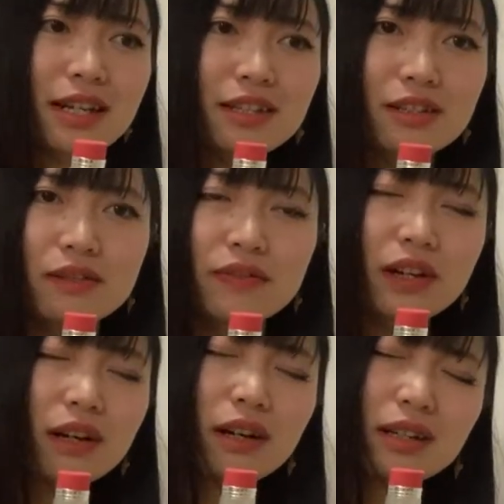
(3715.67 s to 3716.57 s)
it's
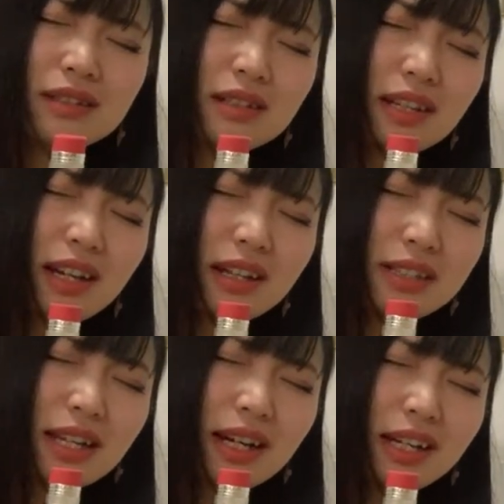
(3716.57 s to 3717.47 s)
feel, oh, today I'm
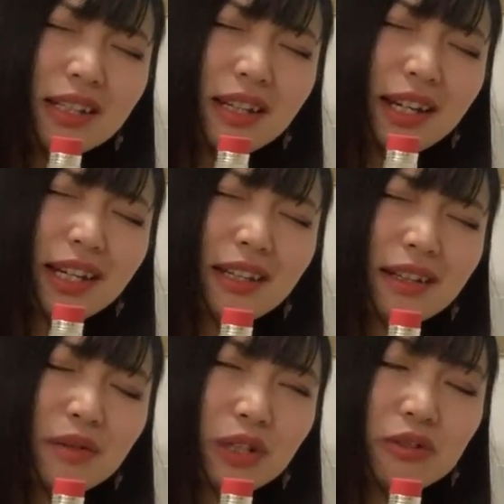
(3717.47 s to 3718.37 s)
tired, I
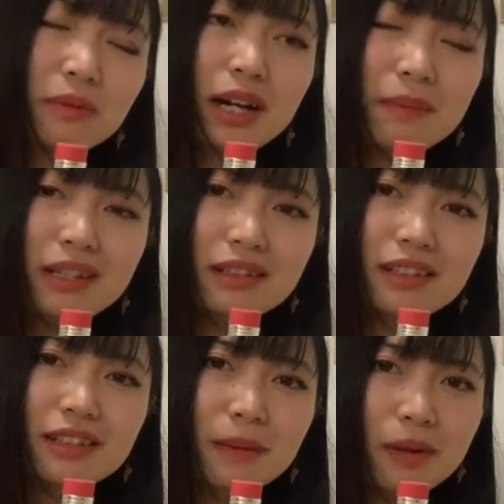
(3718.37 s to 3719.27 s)
cannot watch. I mean,
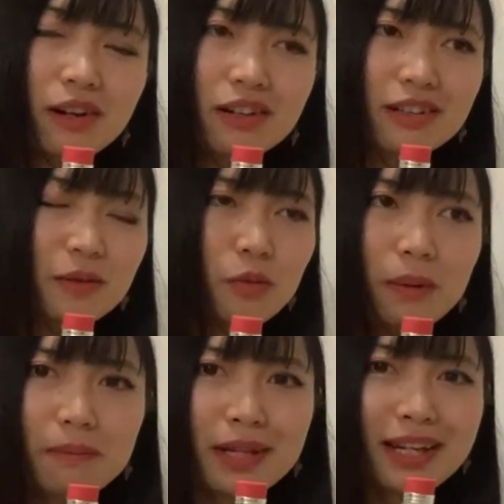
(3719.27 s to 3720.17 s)
come on,
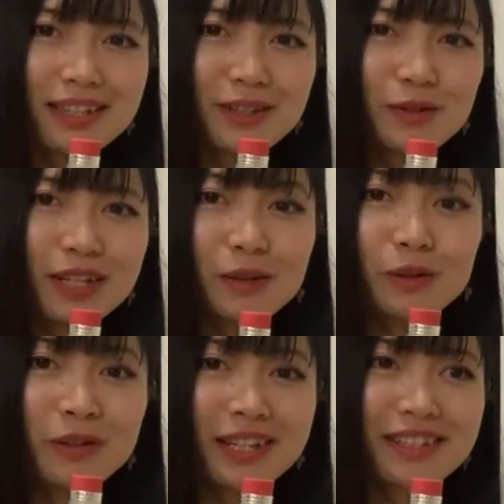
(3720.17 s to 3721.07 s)
1 minute, you can
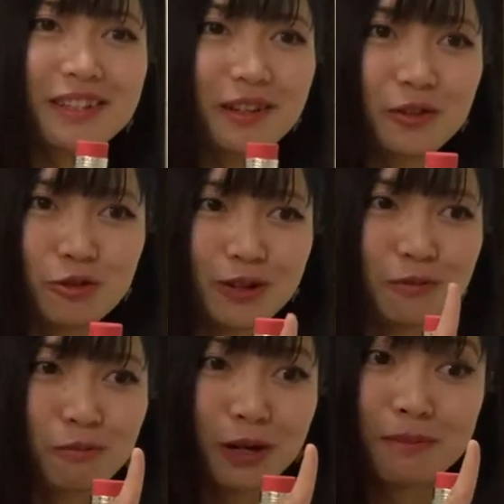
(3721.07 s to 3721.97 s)
do it. Just
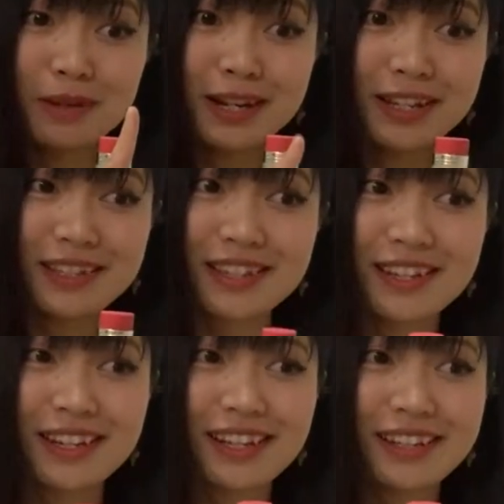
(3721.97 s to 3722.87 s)
1 minute.
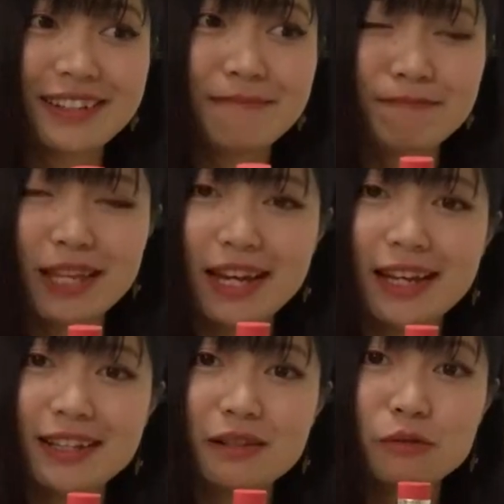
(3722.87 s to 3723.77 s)
And